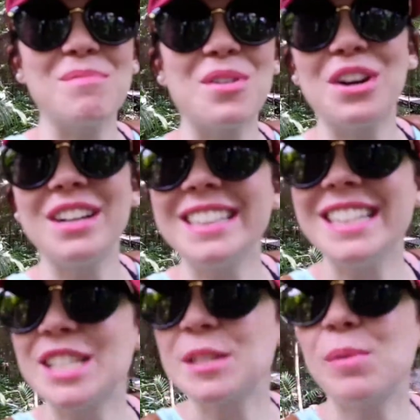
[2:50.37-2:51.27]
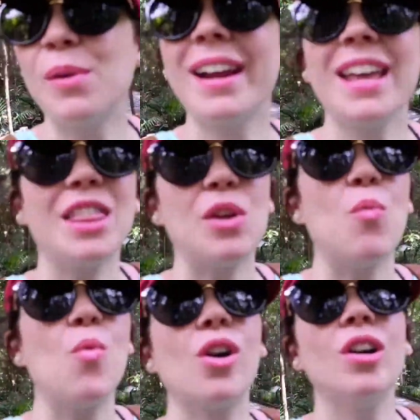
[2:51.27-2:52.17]
I'm currently exploring
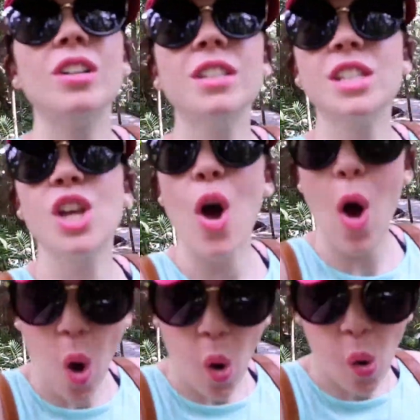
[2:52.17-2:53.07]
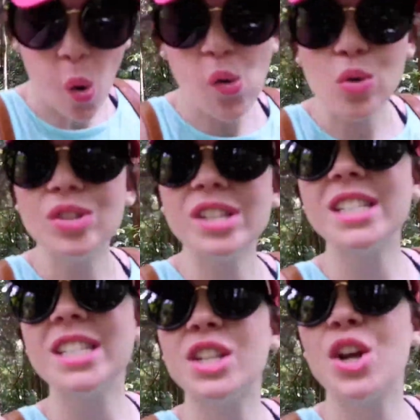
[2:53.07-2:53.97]
the world's
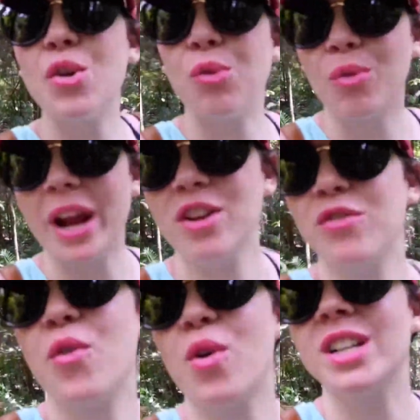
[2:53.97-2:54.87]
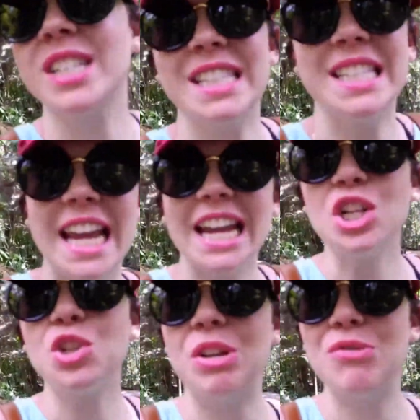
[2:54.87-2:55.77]
oldest rainforest, the
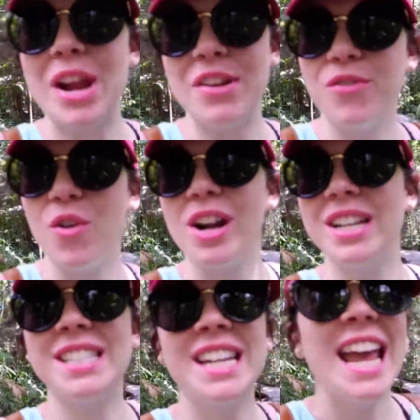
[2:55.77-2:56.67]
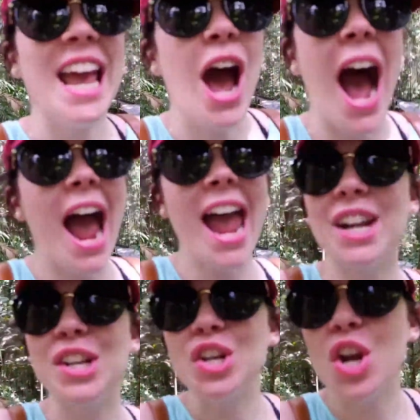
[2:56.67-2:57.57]
Daintree Rainforest. I
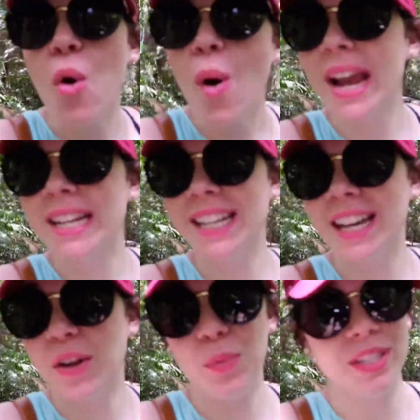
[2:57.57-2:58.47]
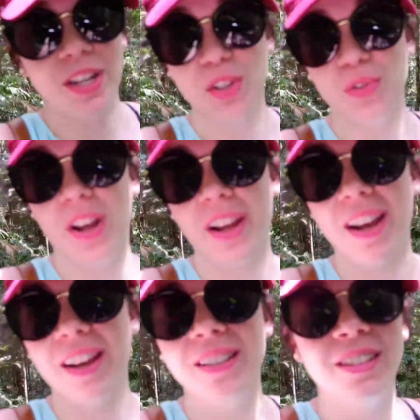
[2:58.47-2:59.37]
had no idea it was in
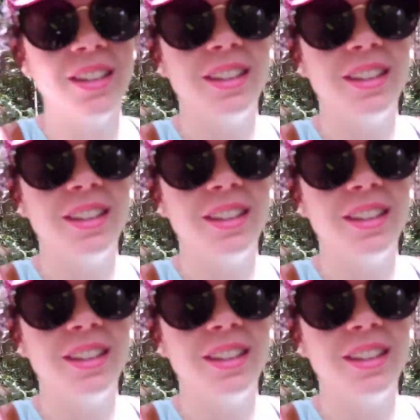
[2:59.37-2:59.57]
Australia.